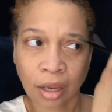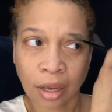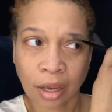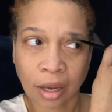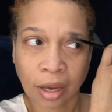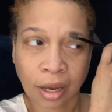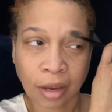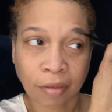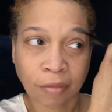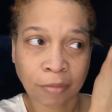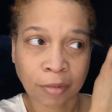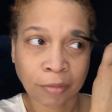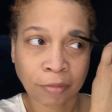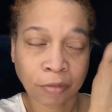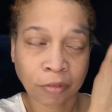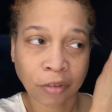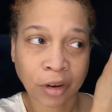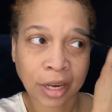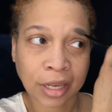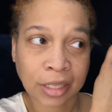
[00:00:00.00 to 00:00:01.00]
I'm
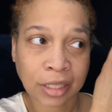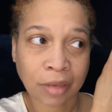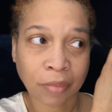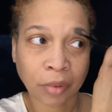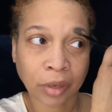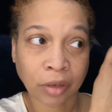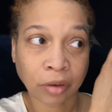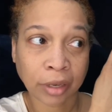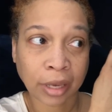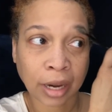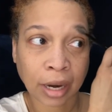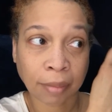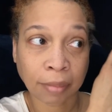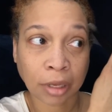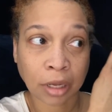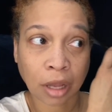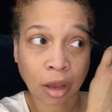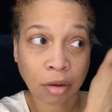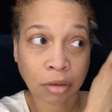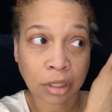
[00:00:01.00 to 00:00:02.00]
afraid someone will get up
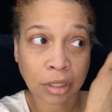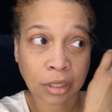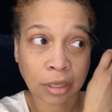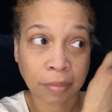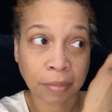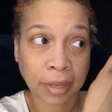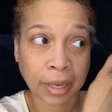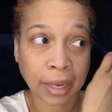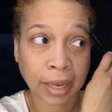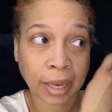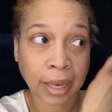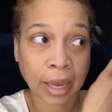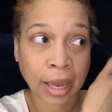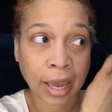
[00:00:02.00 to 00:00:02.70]
close to me